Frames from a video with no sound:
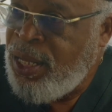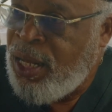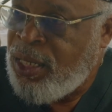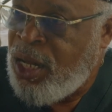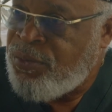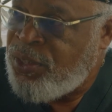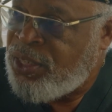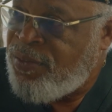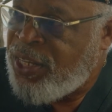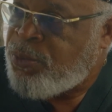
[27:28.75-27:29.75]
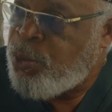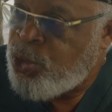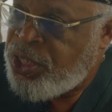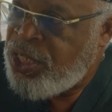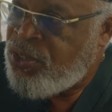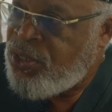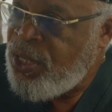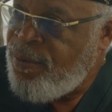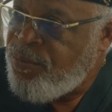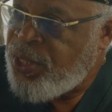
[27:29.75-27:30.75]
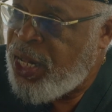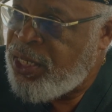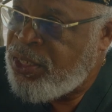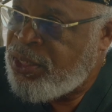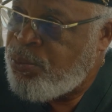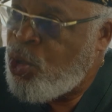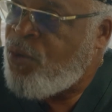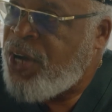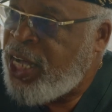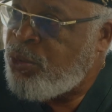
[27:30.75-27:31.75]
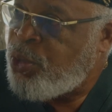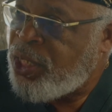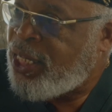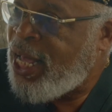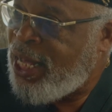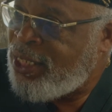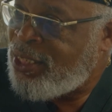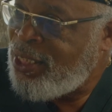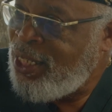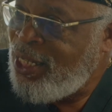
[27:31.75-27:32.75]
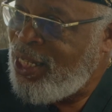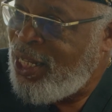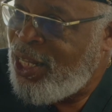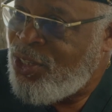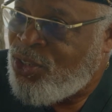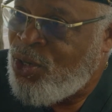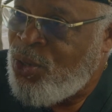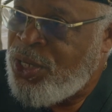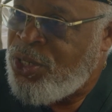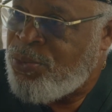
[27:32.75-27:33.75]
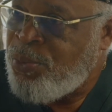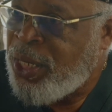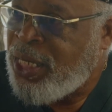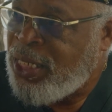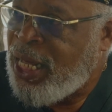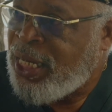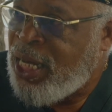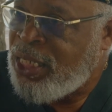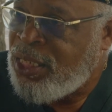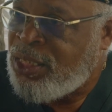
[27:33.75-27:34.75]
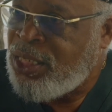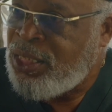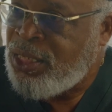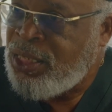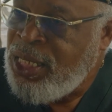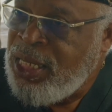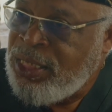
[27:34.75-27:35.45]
A lot of us have expertise that is more valuable than cash. And so it is making that kind of decision.